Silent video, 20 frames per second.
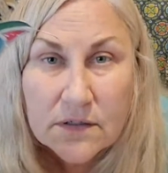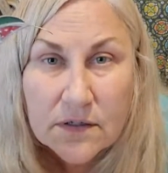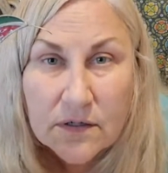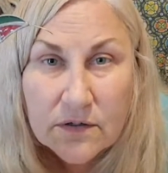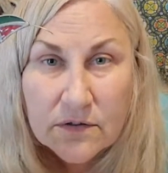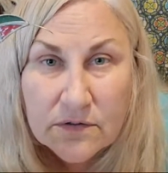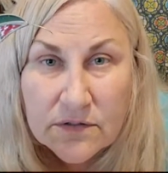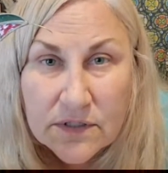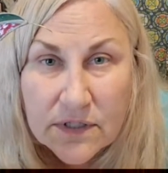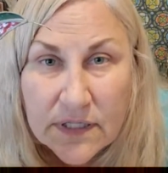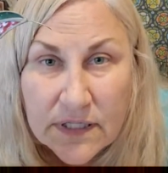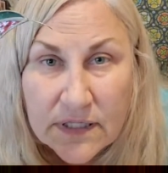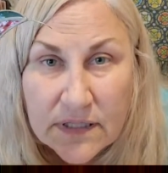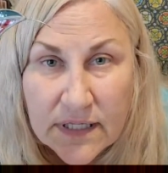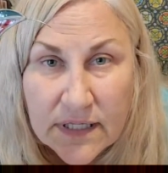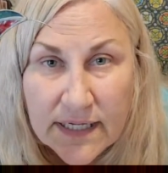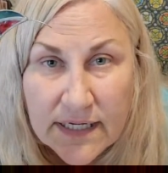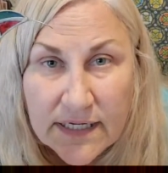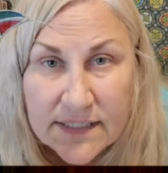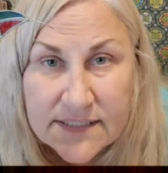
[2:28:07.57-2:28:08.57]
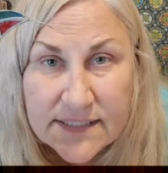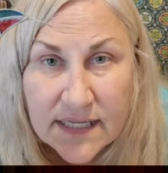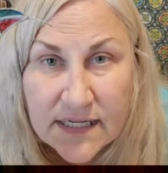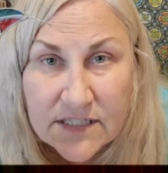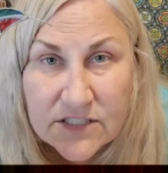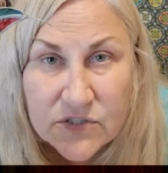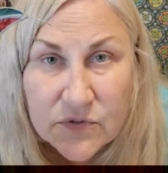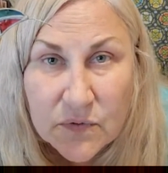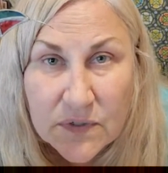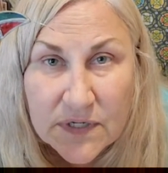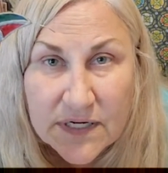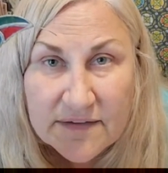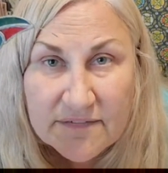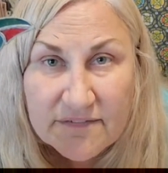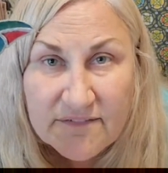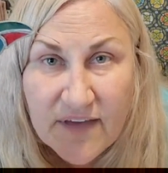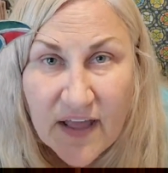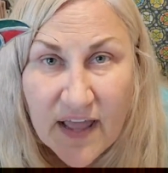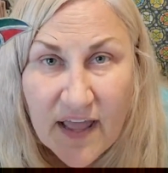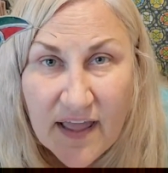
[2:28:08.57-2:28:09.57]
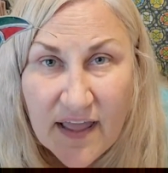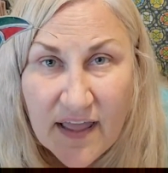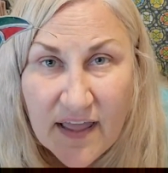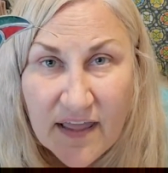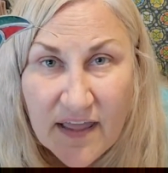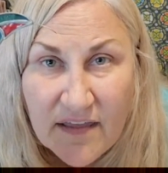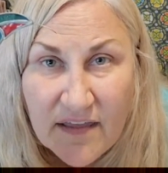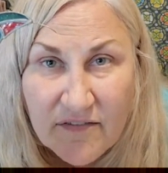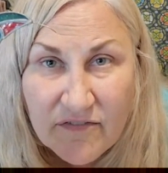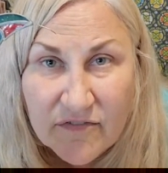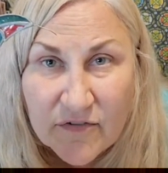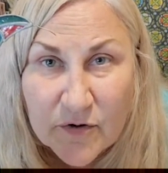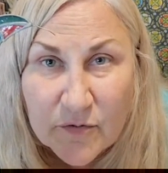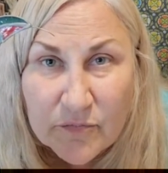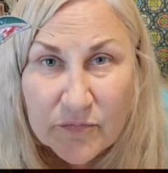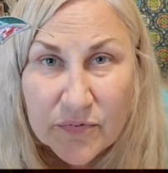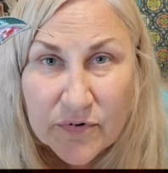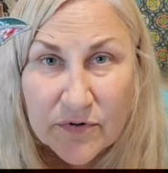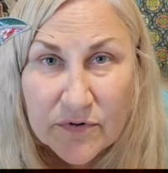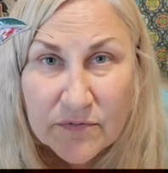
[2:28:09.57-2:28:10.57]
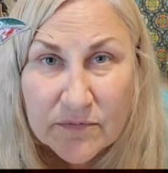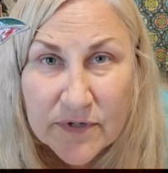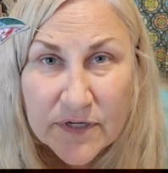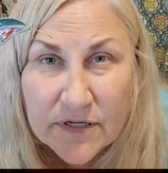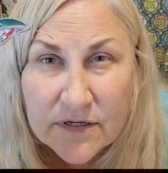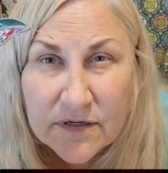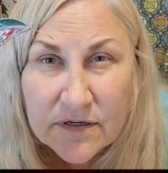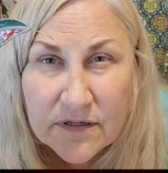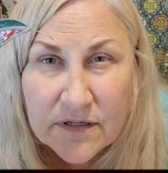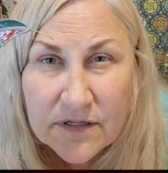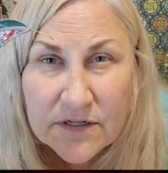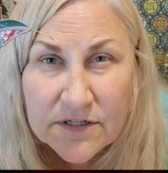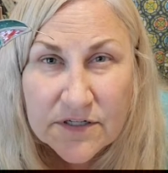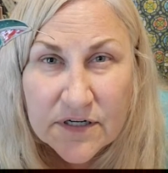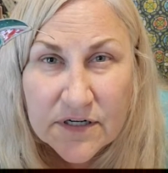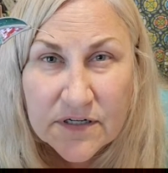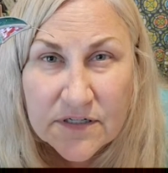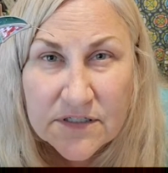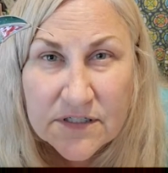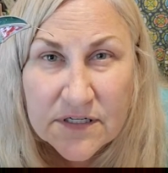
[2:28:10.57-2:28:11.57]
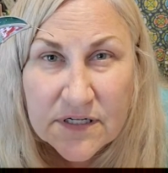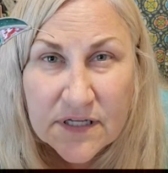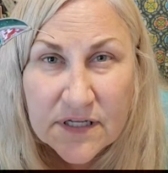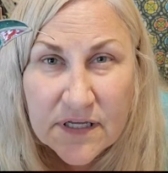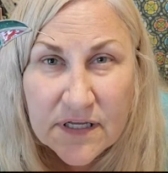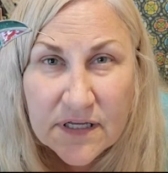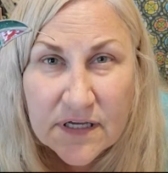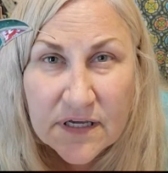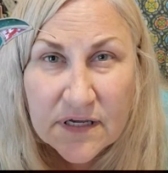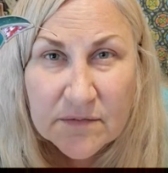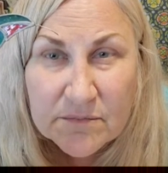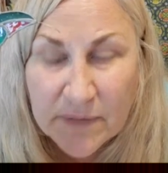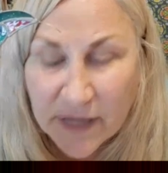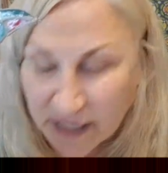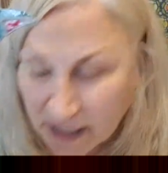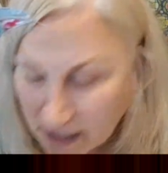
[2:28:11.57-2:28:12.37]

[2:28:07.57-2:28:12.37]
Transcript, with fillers: Oh, Elaine is at 25 cookie jar today and cut my